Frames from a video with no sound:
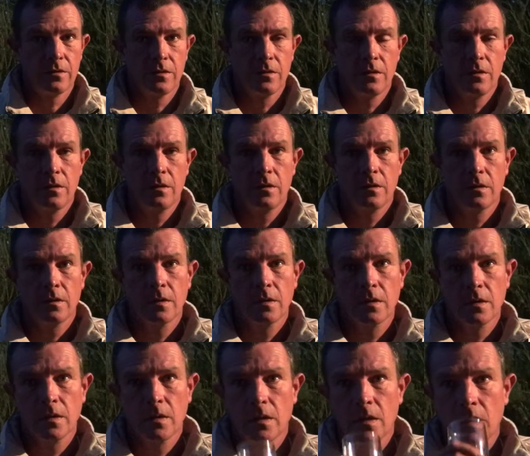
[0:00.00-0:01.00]
So in other
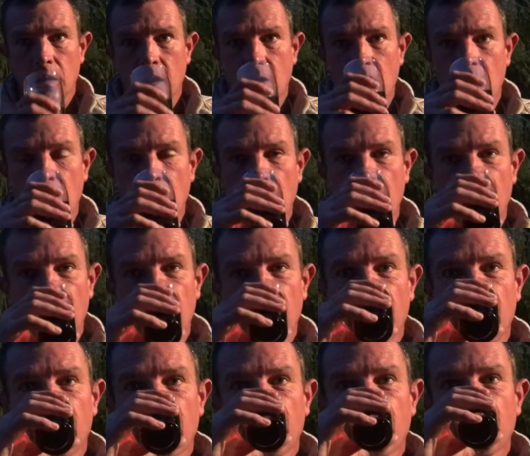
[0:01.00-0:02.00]
words, if one of
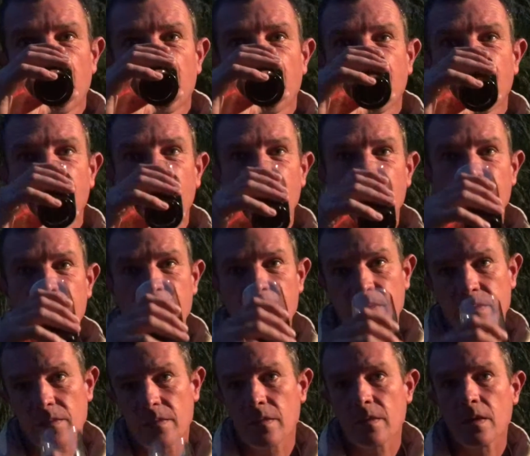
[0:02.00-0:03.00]
those trucks is coming down
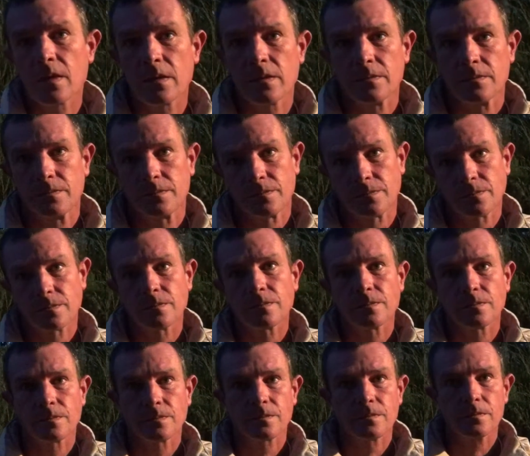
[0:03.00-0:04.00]
and loses it and you're in
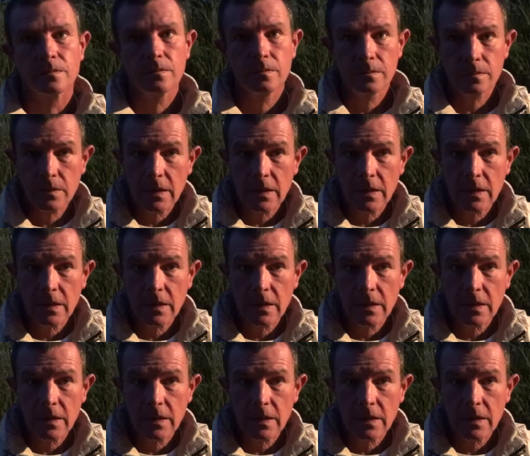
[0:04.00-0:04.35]
its way,